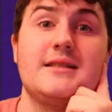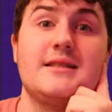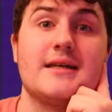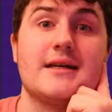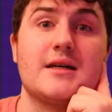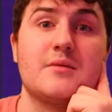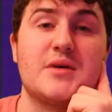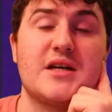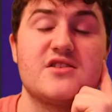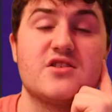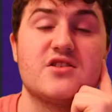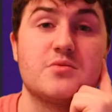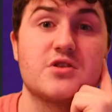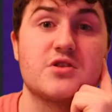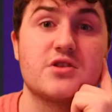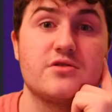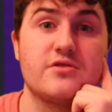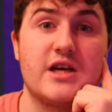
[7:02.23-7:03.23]
gang by
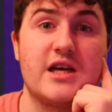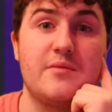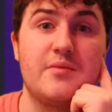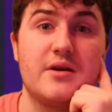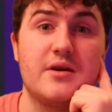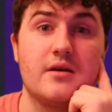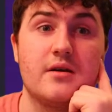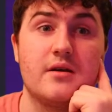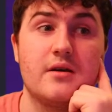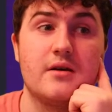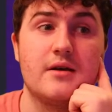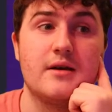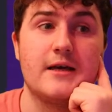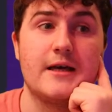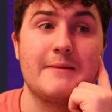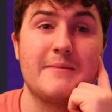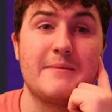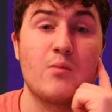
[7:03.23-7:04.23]
subscribing,
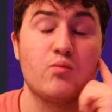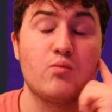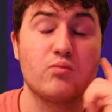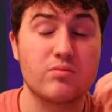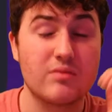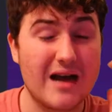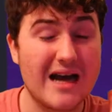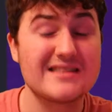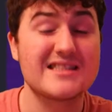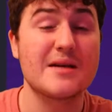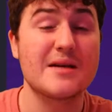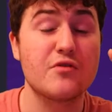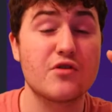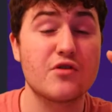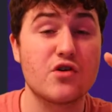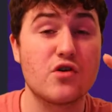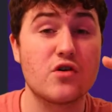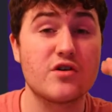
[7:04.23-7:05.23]
I'm at time
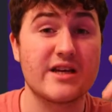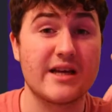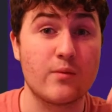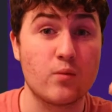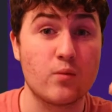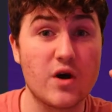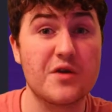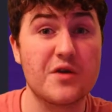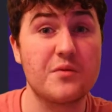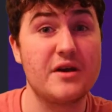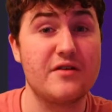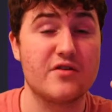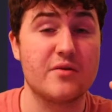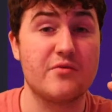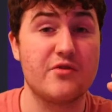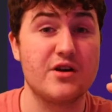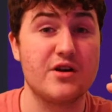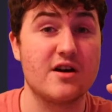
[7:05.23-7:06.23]
of recording, I'm one away
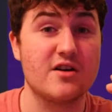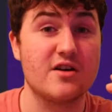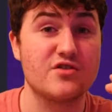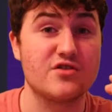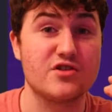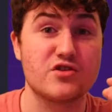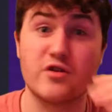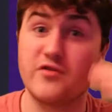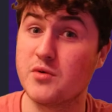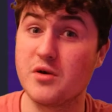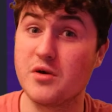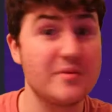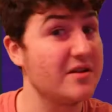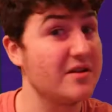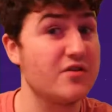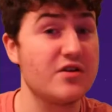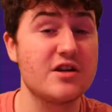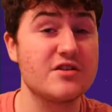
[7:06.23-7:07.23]
from 300. So if you want to
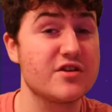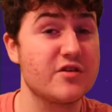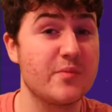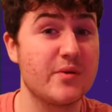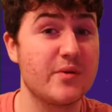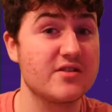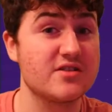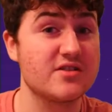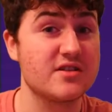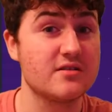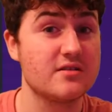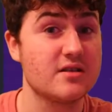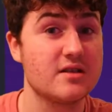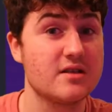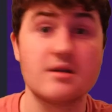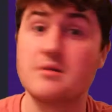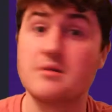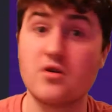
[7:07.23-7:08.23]
be the 300th person,
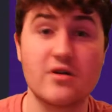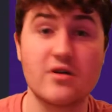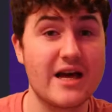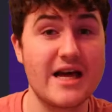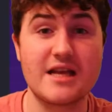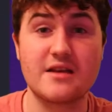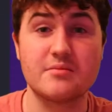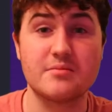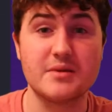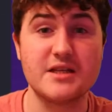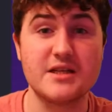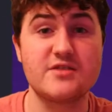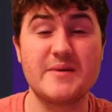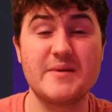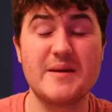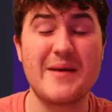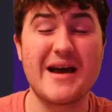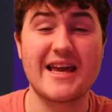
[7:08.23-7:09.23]
go ahead, please
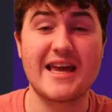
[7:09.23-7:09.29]
be my